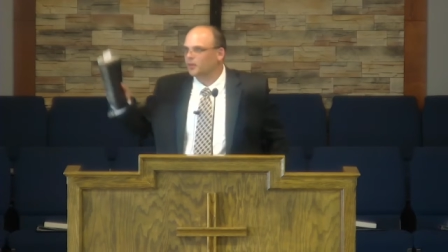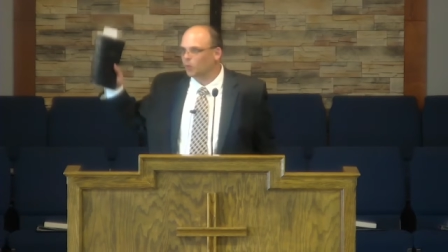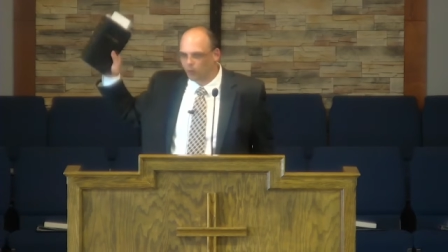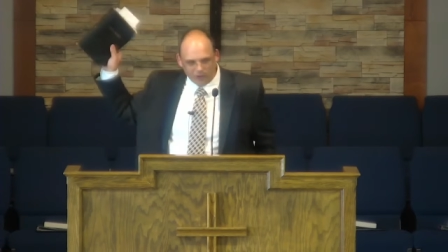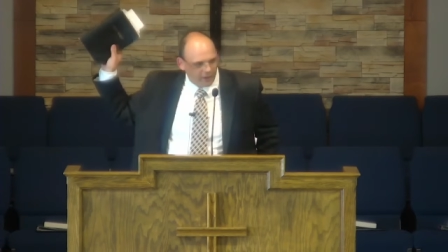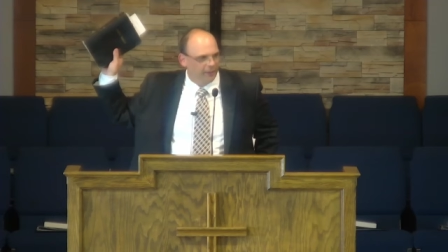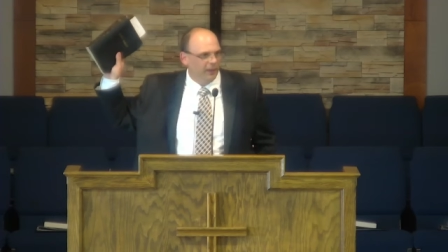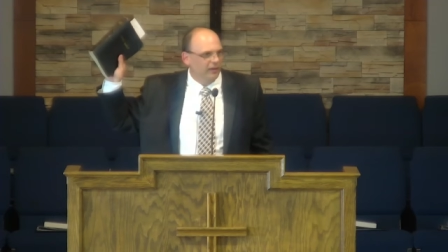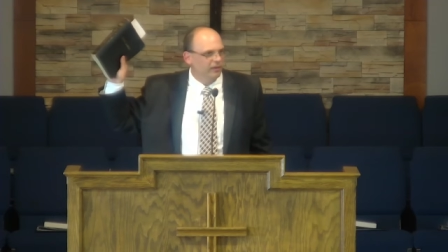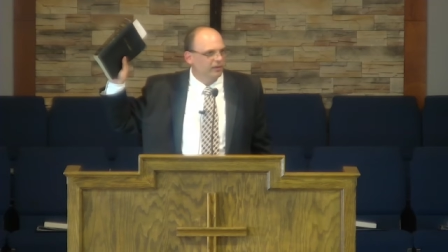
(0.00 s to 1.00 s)
word.
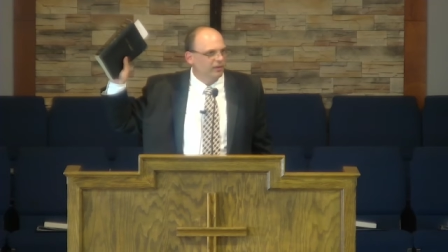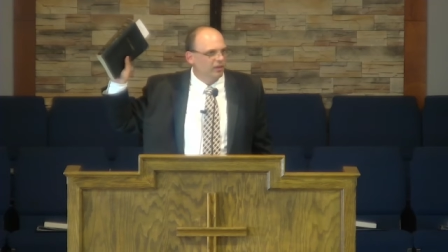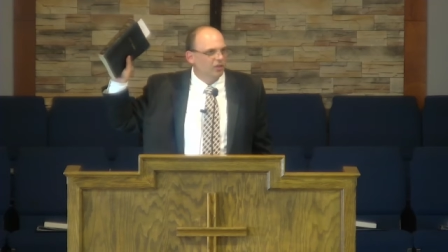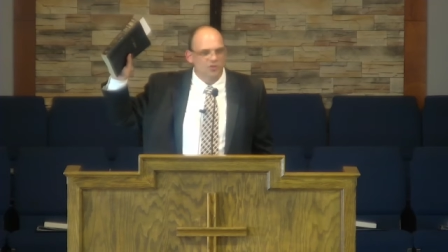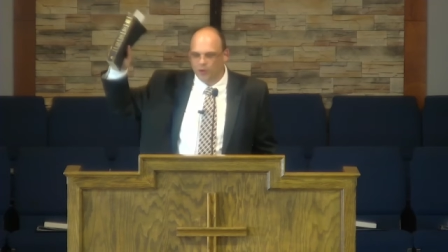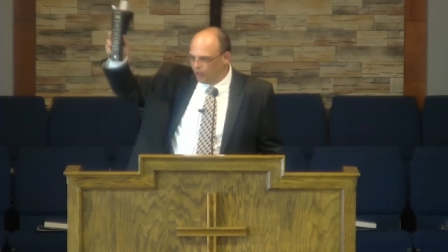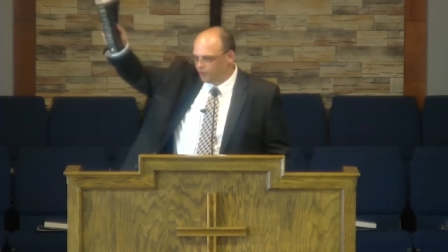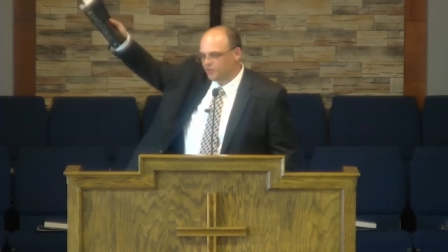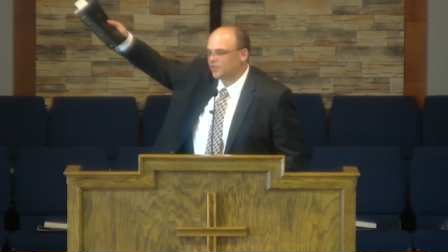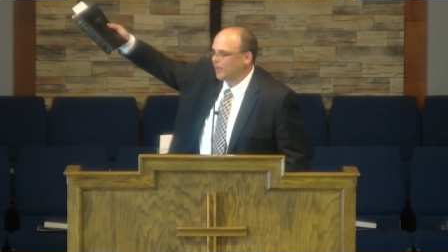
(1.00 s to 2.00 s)
Amen? Right. So
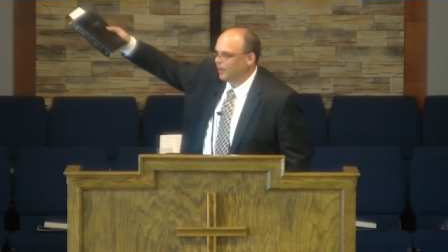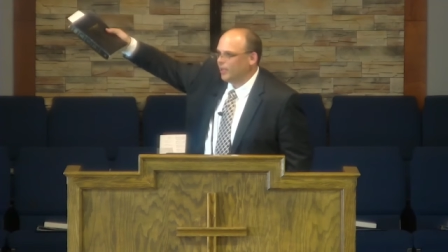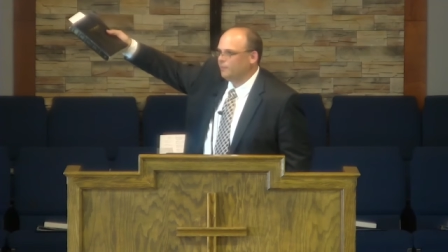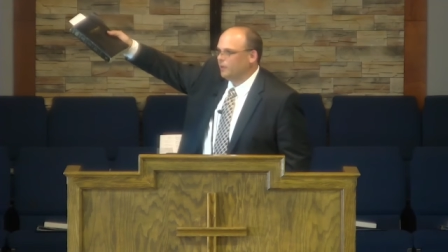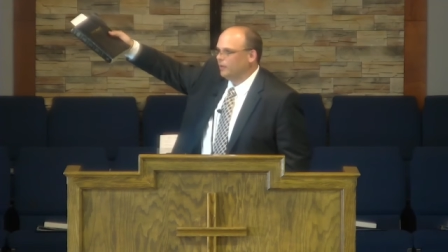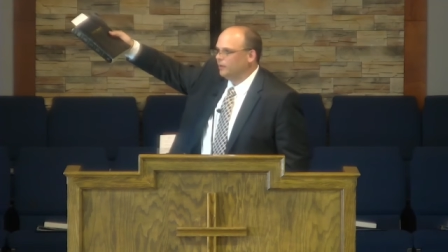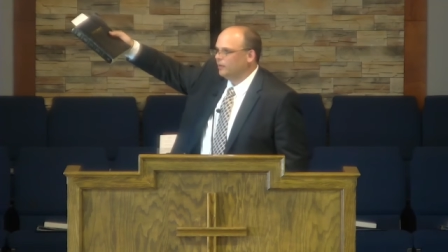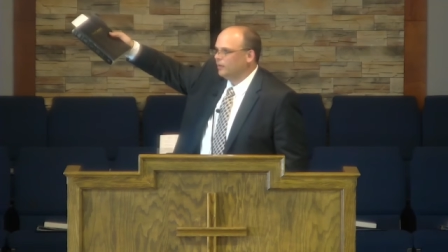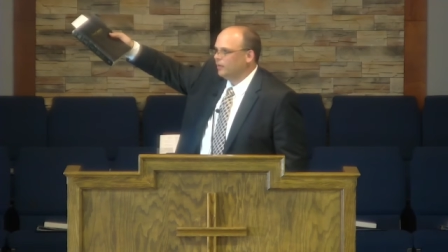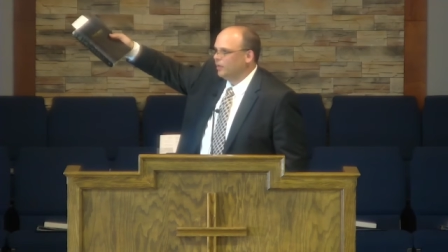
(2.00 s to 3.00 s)
others can keep it.
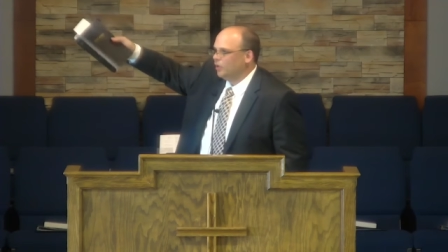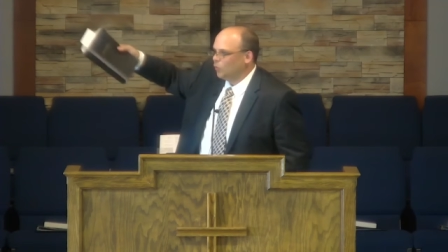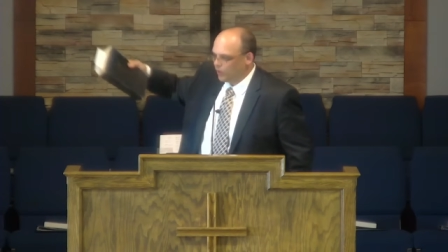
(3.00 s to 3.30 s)
We